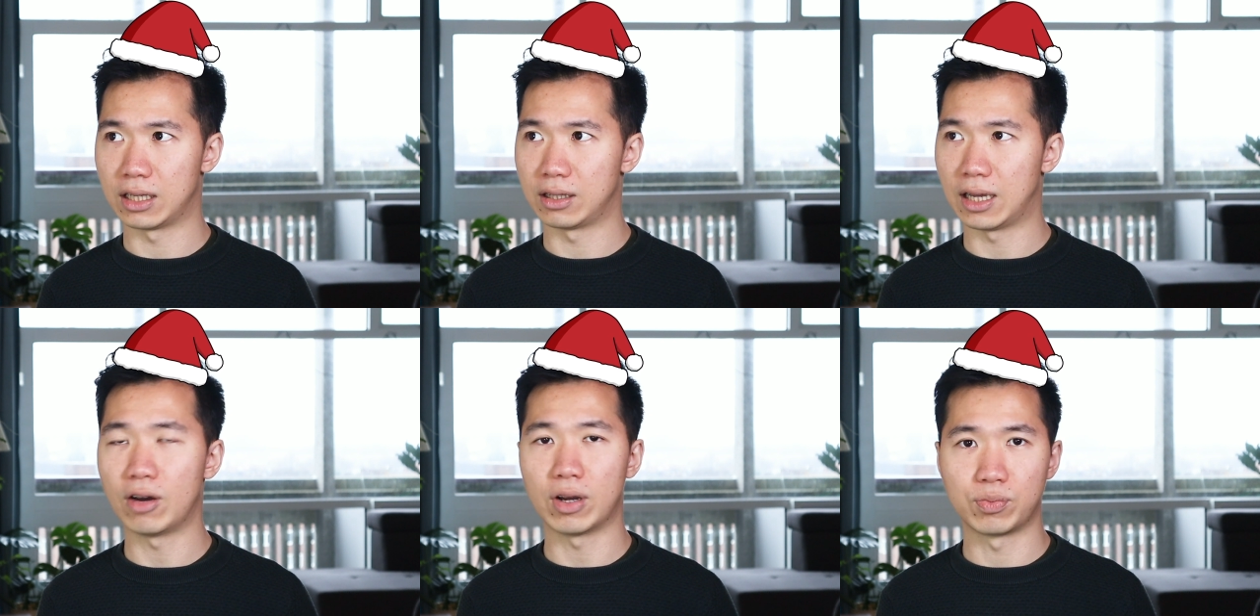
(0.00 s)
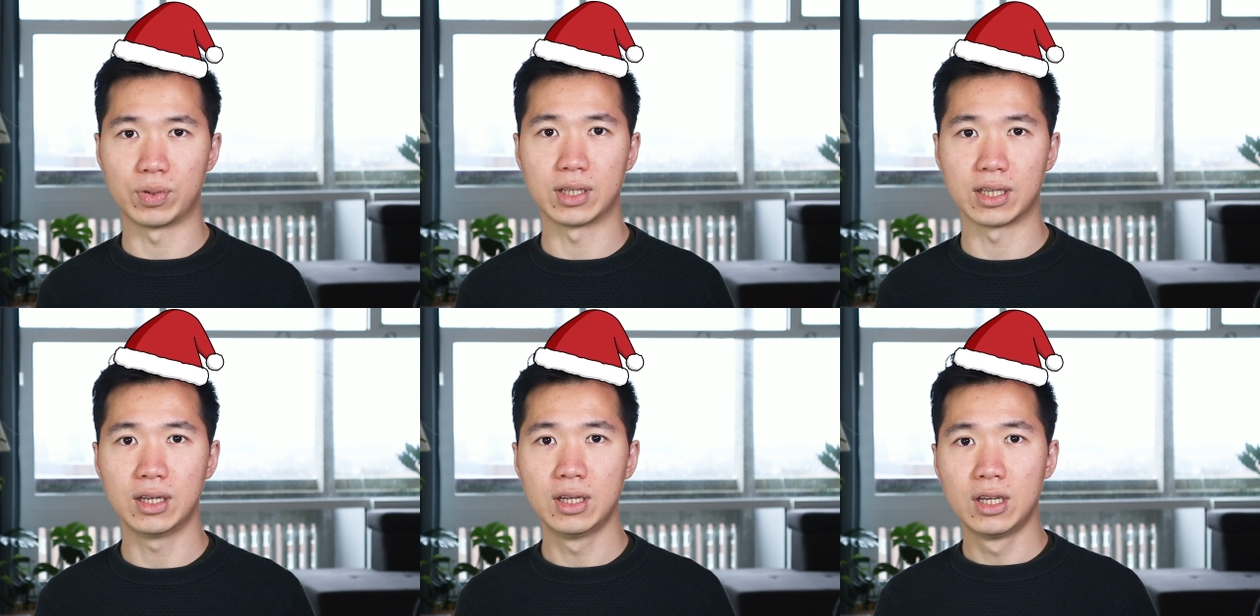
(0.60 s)
now I
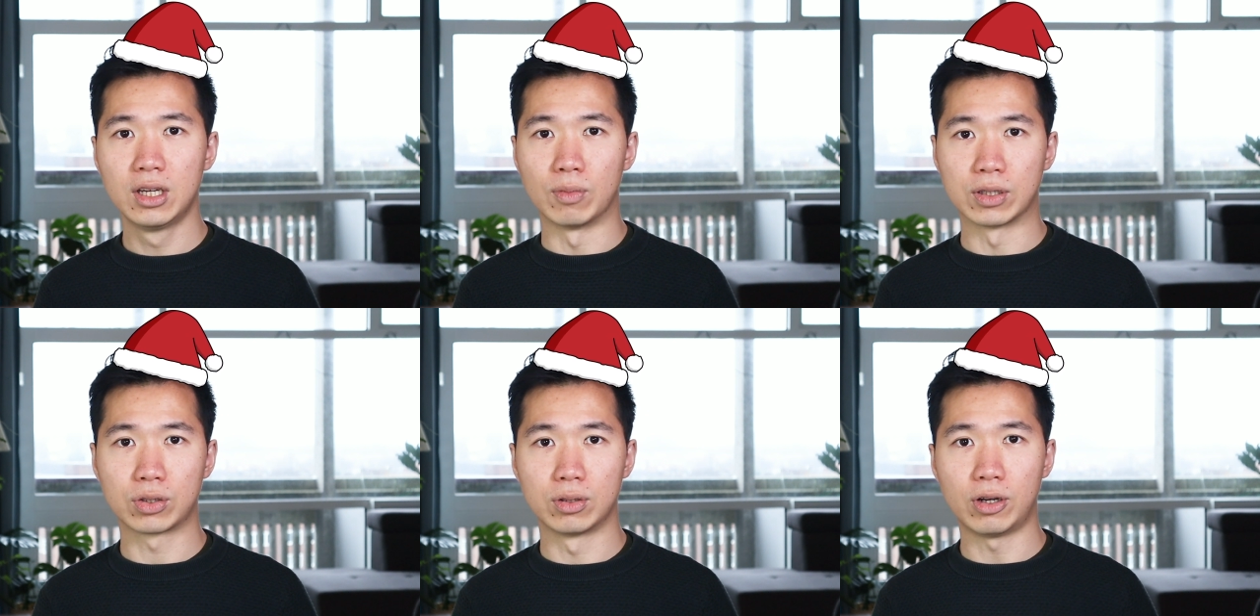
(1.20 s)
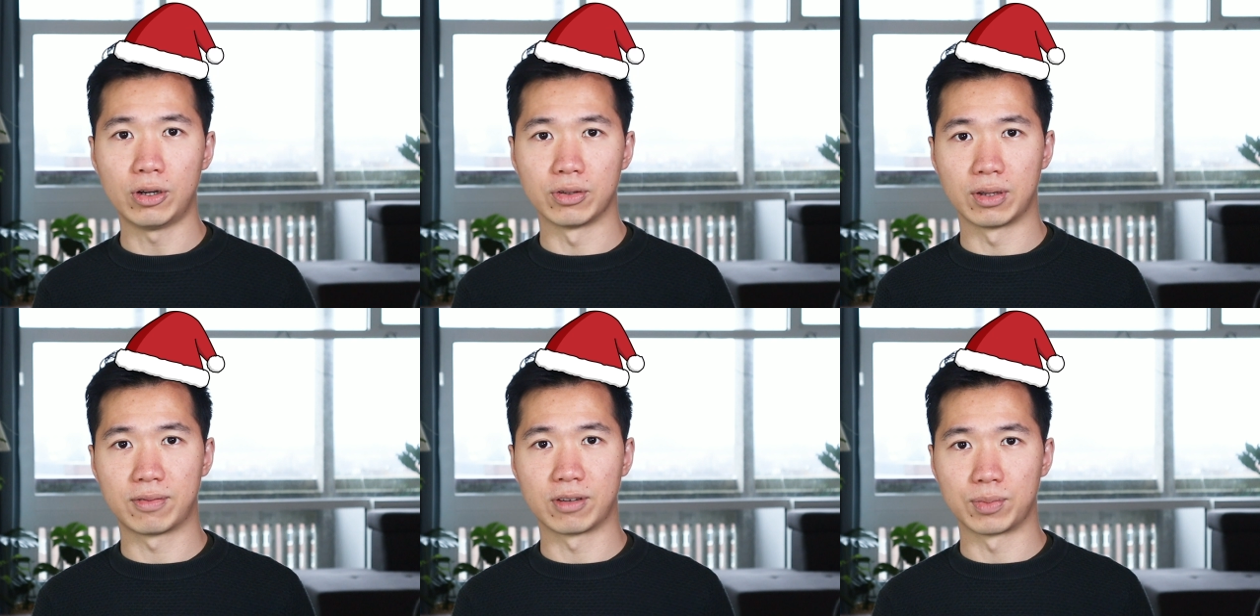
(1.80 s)
really want to
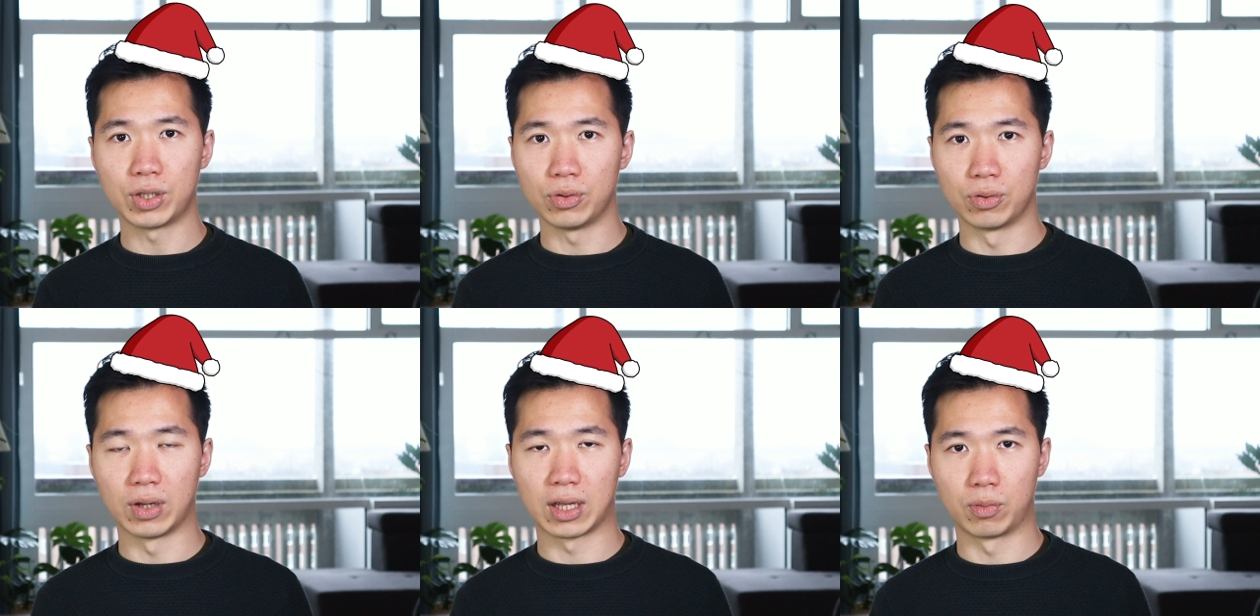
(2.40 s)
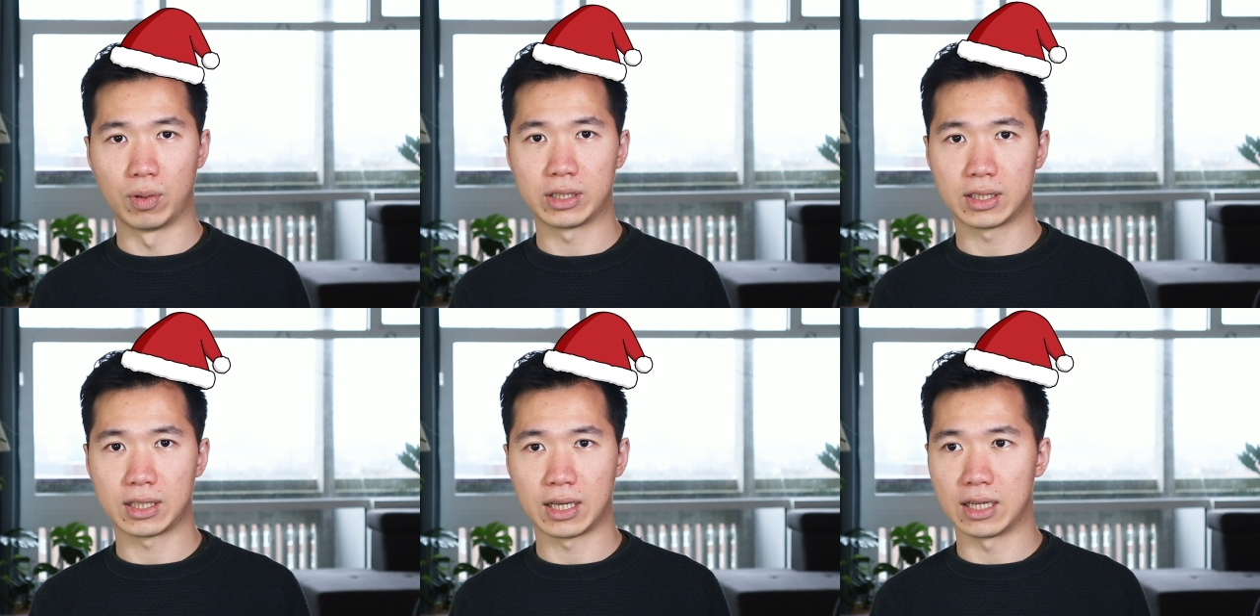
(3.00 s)
learn from you, like
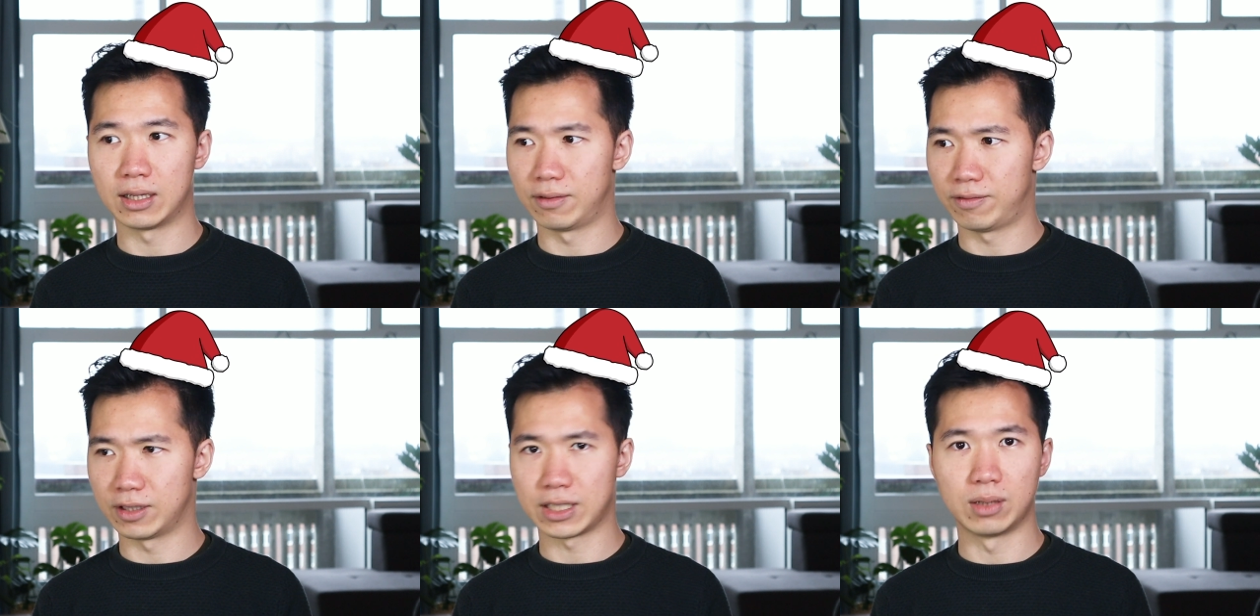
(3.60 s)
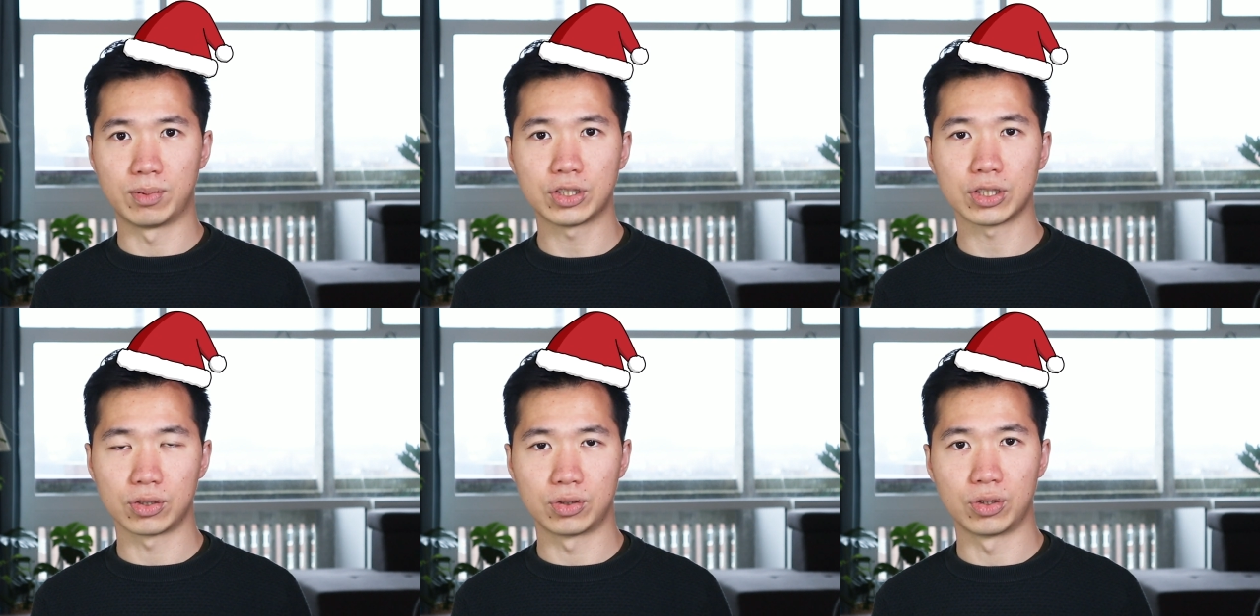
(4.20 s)
what kind of a
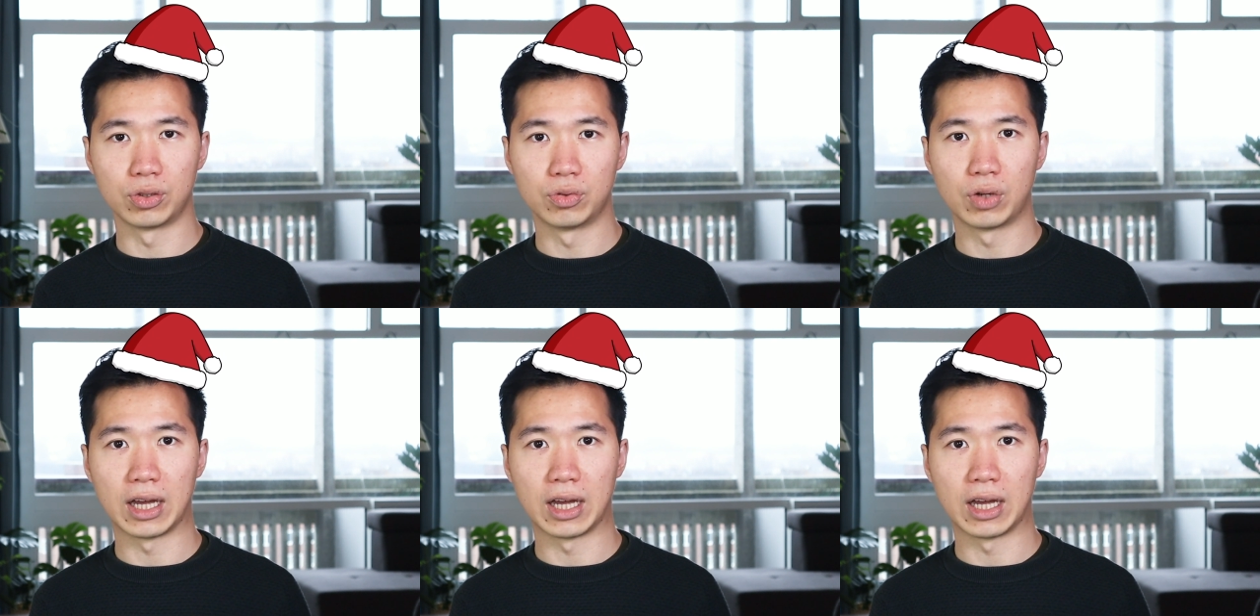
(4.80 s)
celebration you do